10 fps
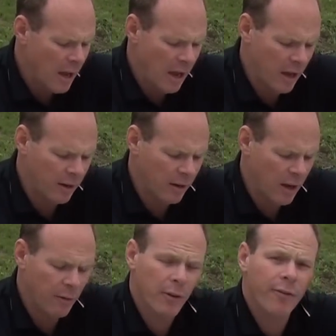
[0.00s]
and
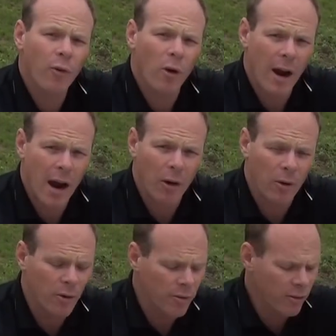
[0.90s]
every 4
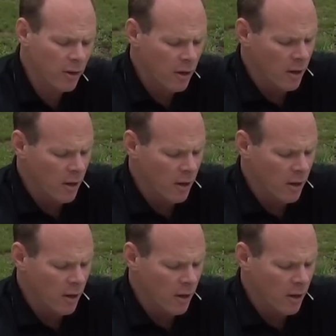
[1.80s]
hours.